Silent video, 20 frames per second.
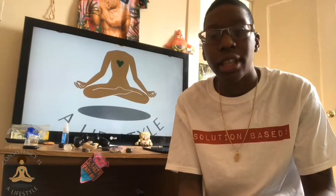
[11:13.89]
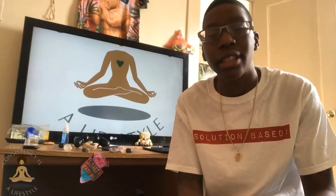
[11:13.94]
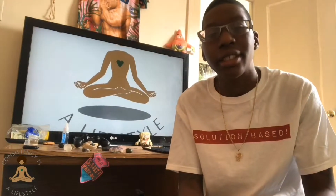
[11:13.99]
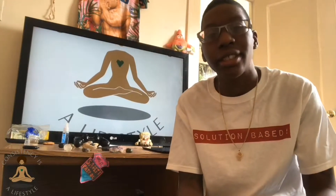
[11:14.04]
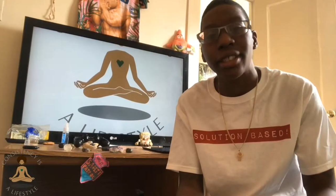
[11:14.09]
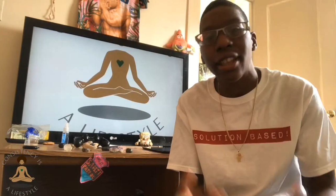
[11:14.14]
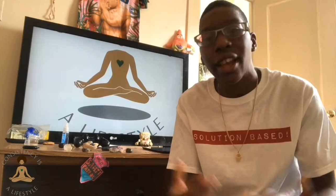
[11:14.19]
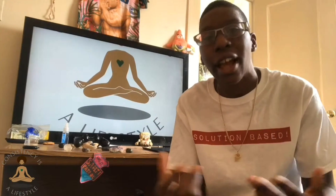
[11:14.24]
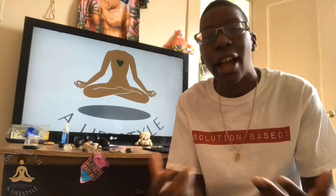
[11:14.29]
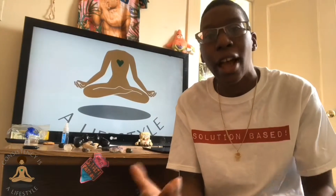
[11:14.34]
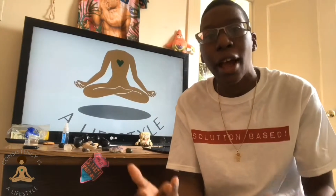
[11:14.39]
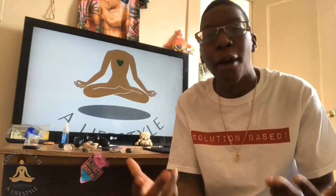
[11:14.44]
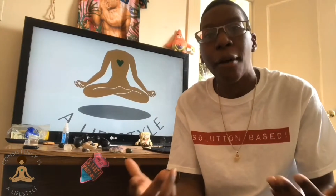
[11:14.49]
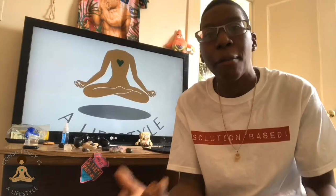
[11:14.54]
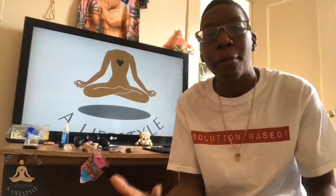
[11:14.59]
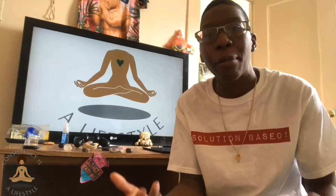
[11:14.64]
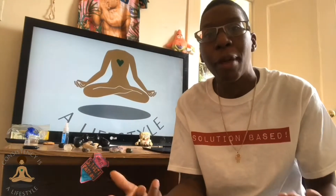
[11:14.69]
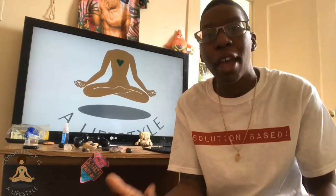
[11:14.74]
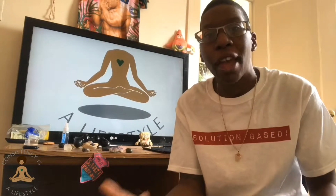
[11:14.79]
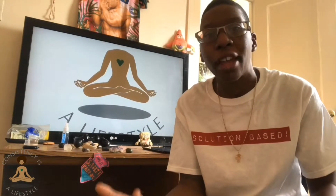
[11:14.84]
It's
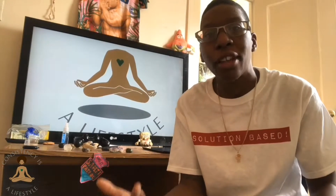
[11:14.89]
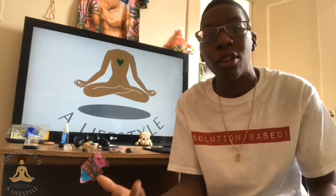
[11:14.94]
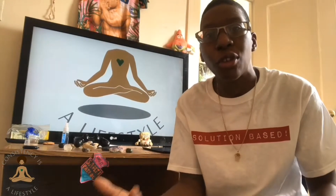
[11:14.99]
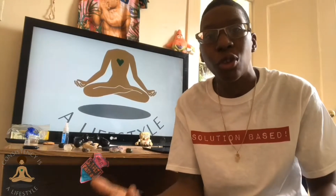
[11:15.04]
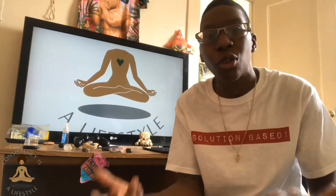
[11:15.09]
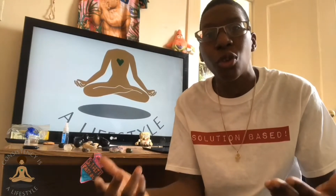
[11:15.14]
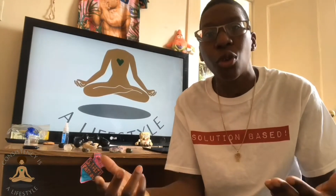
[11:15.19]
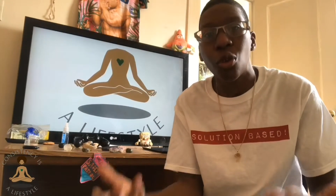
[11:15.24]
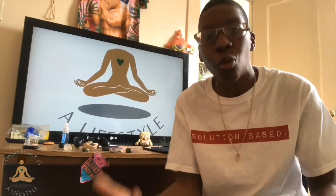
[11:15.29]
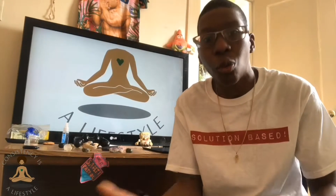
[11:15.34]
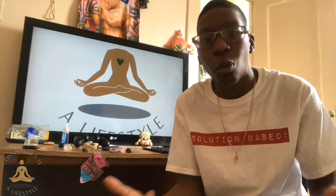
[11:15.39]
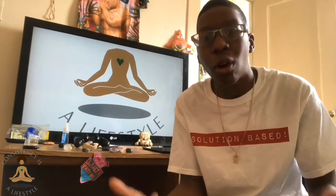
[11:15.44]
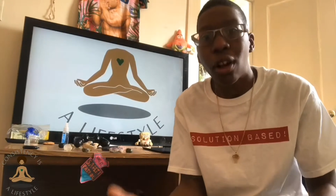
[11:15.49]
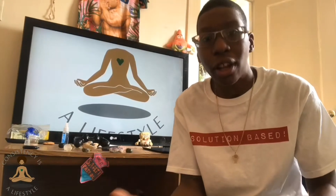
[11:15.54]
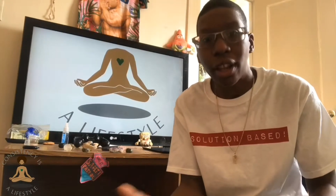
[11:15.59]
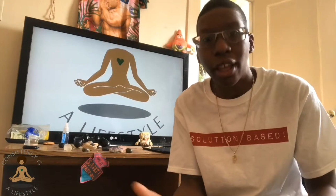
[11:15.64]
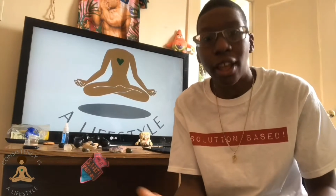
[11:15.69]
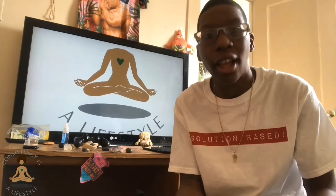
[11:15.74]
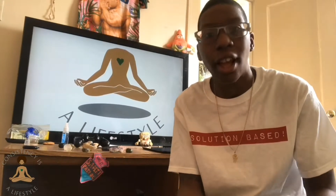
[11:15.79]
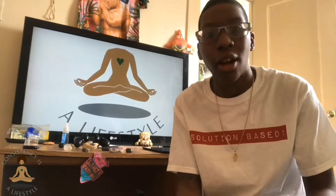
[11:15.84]
how bad do you
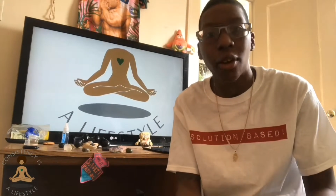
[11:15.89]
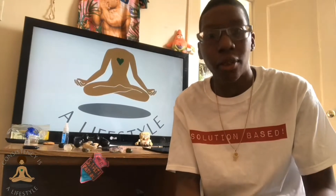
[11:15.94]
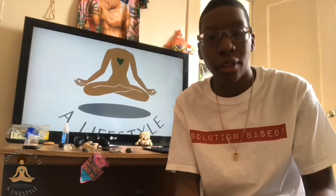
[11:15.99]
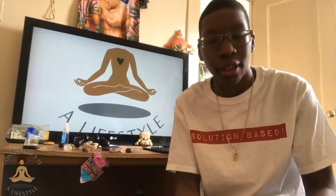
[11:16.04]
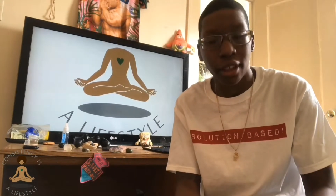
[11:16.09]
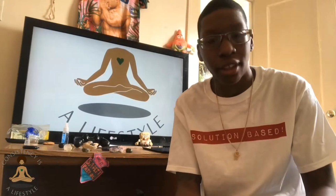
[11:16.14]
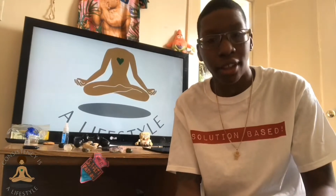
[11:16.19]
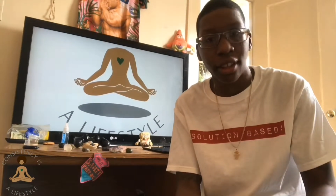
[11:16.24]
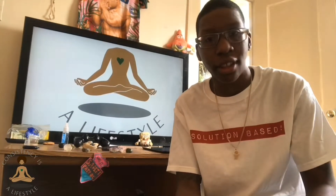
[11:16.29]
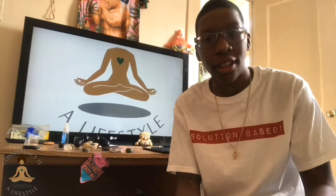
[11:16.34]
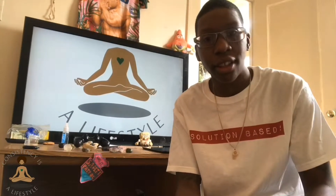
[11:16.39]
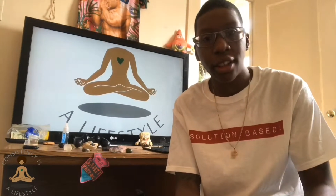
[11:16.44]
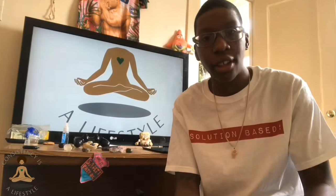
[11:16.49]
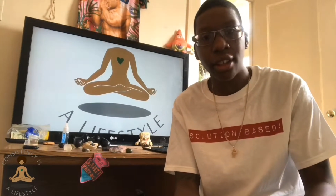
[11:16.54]
want it out here?